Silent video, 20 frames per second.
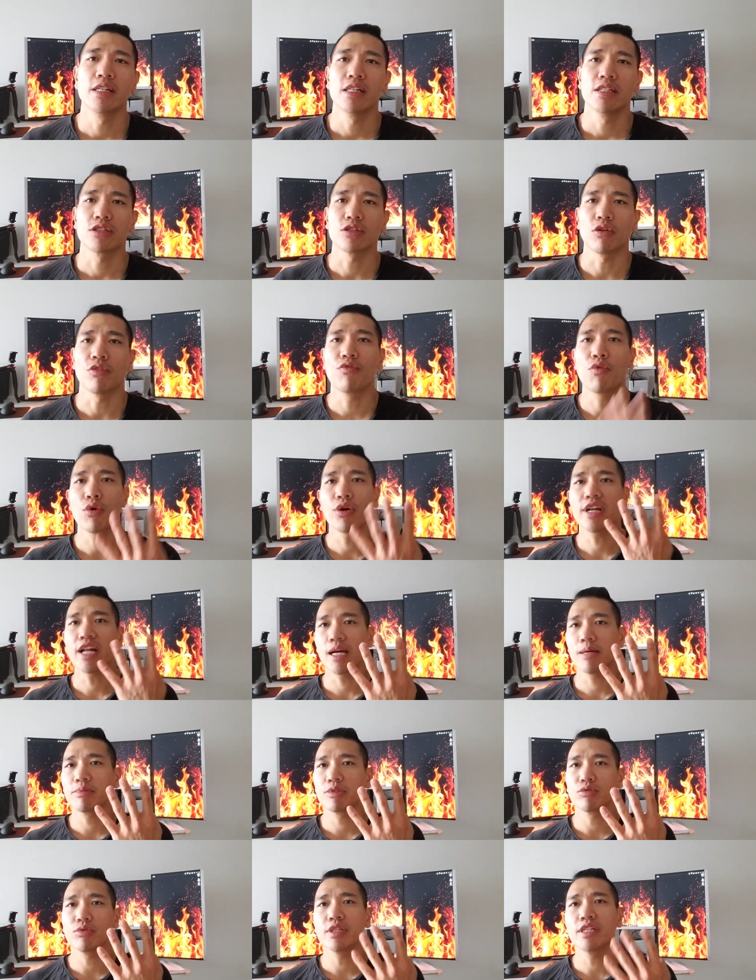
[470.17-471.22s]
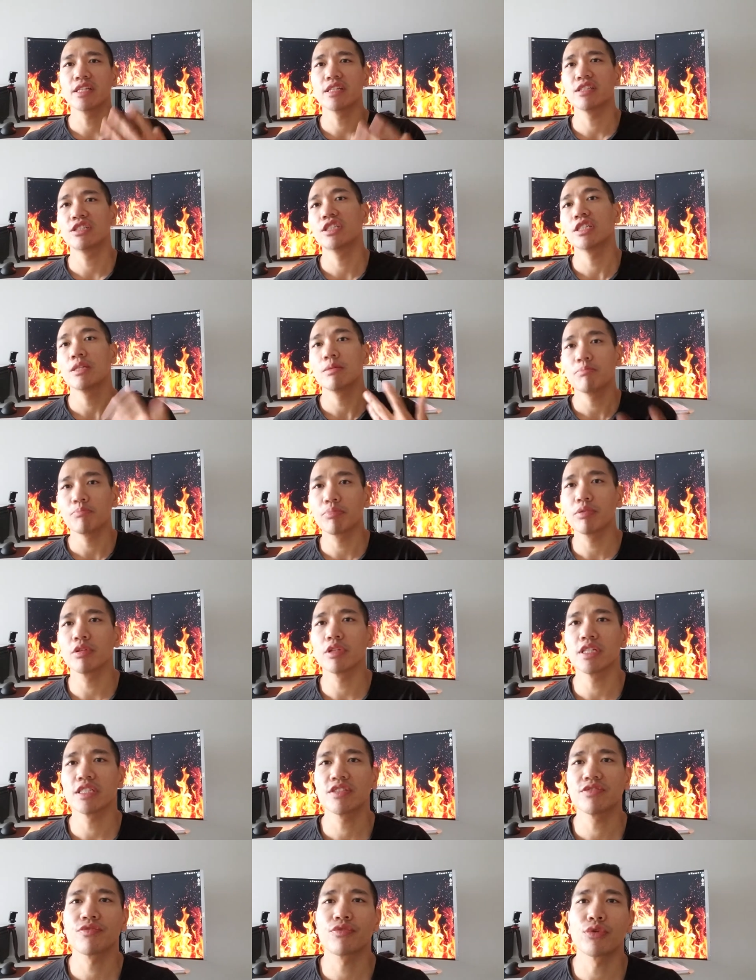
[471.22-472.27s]
So four times a week in the gym
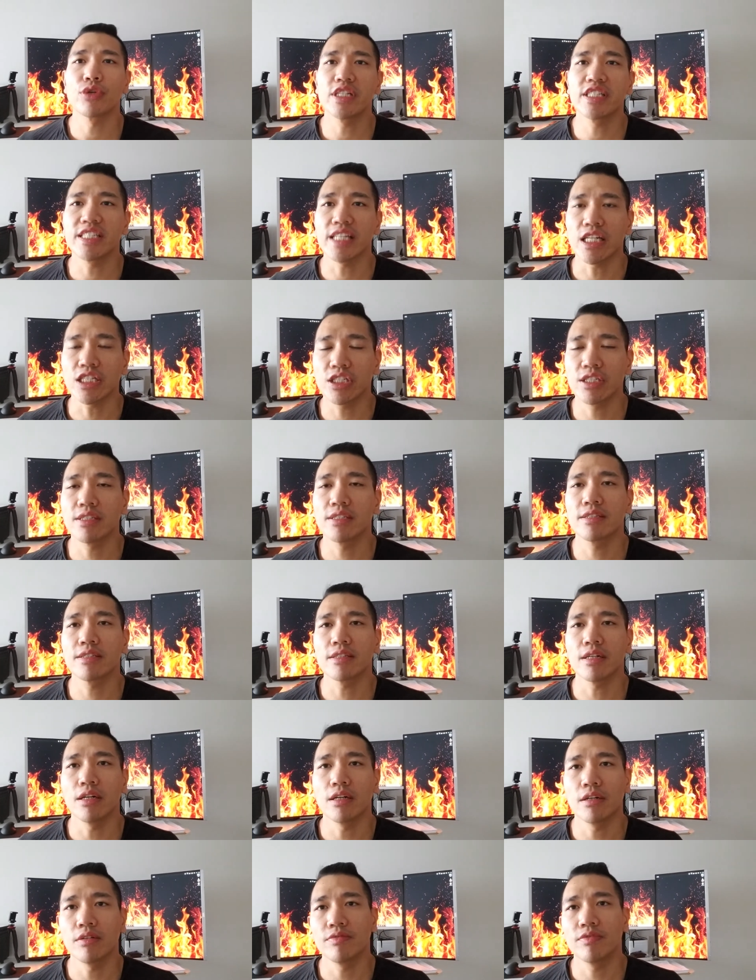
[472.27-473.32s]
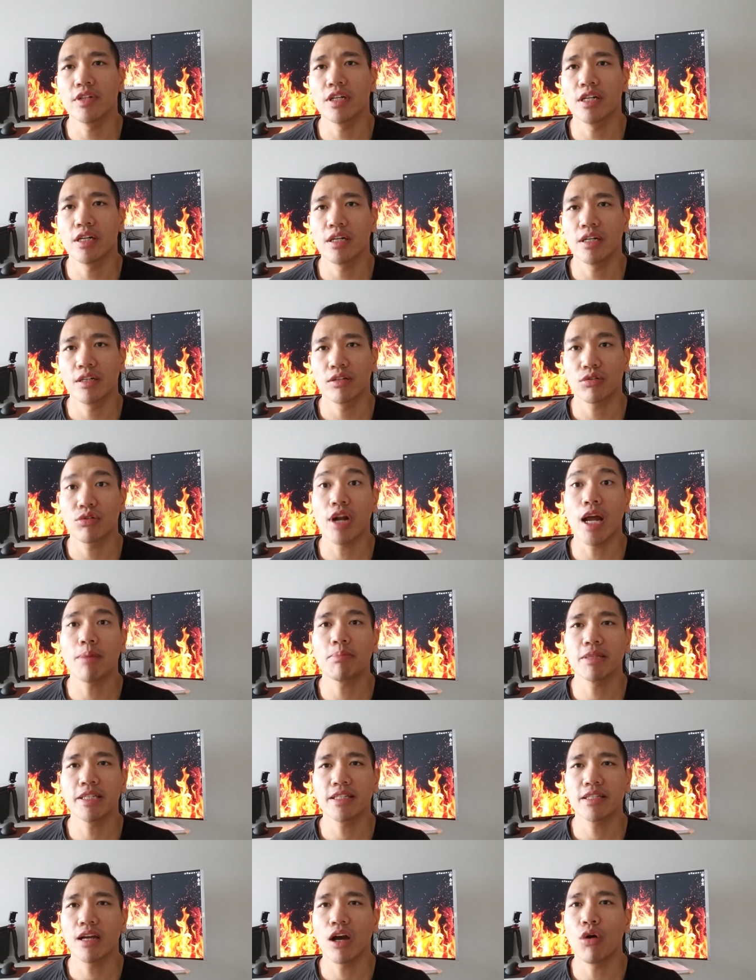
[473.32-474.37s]
plus three sessions of uh,
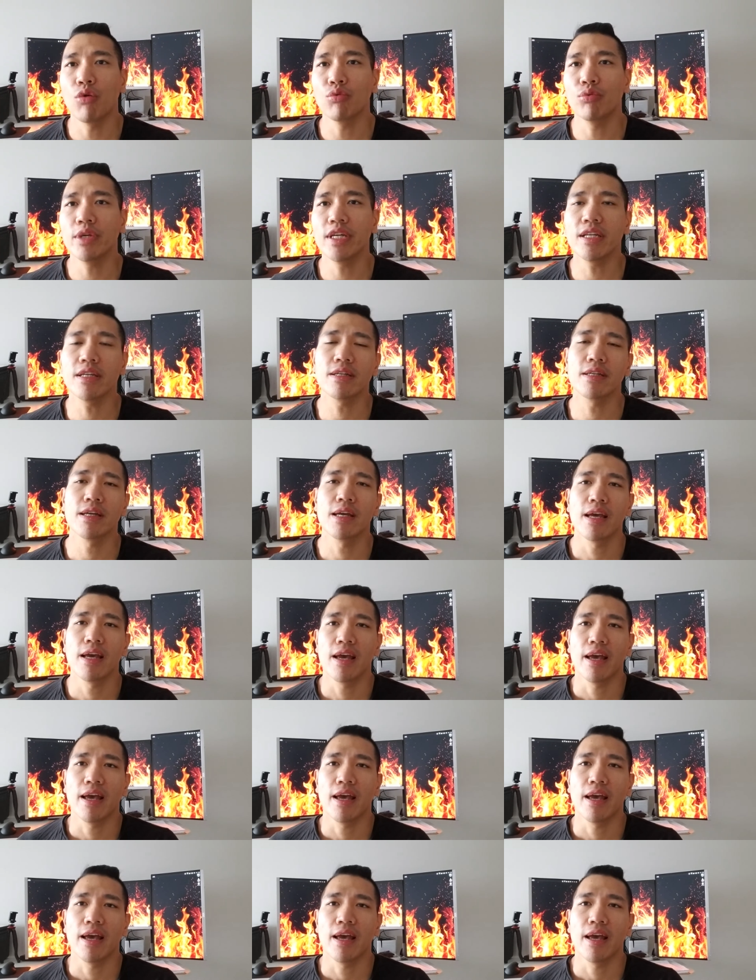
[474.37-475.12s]
grappling a week.